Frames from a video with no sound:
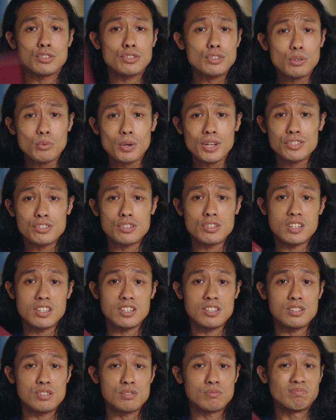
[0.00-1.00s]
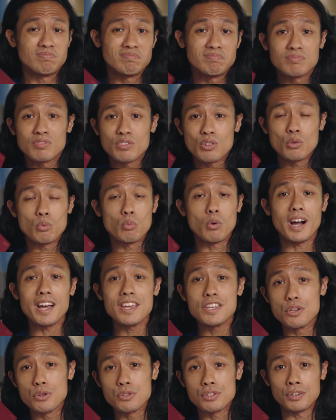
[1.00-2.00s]
So the question is,
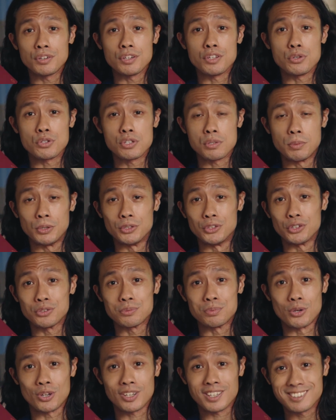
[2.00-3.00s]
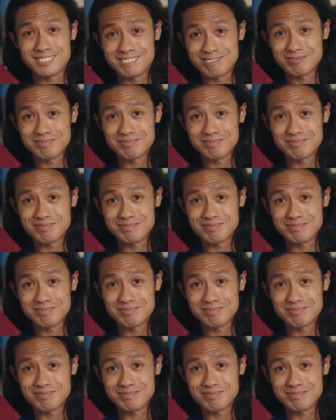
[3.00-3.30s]
why use a reusable notebook?